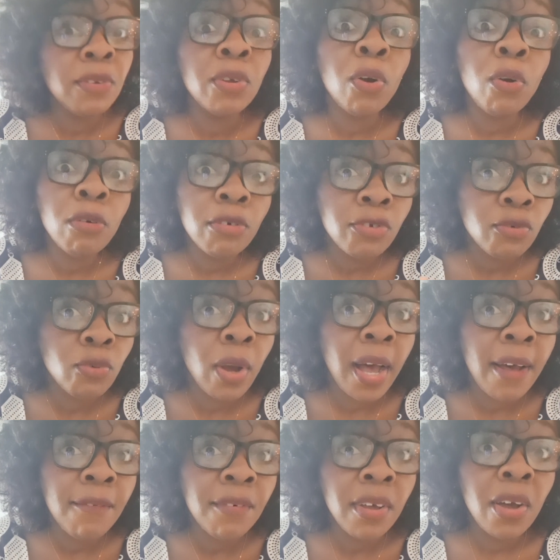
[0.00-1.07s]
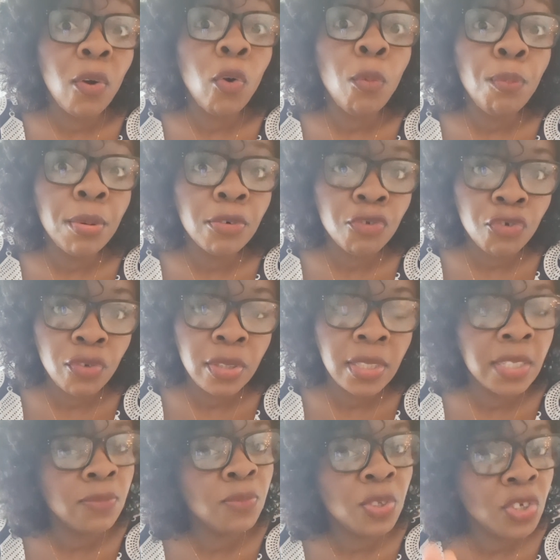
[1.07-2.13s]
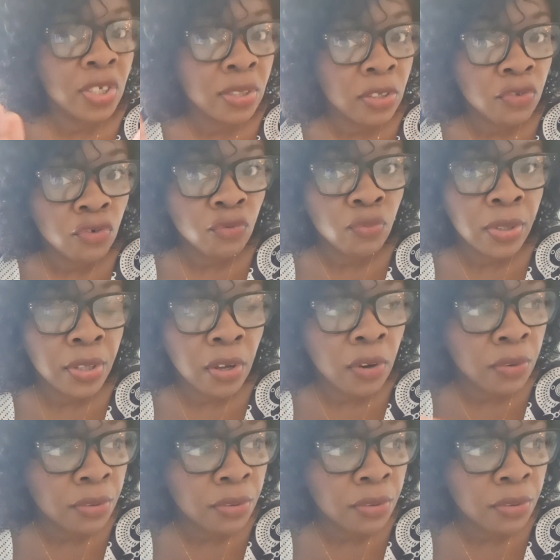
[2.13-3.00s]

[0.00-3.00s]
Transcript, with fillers: then we also have opportunity, which is not true at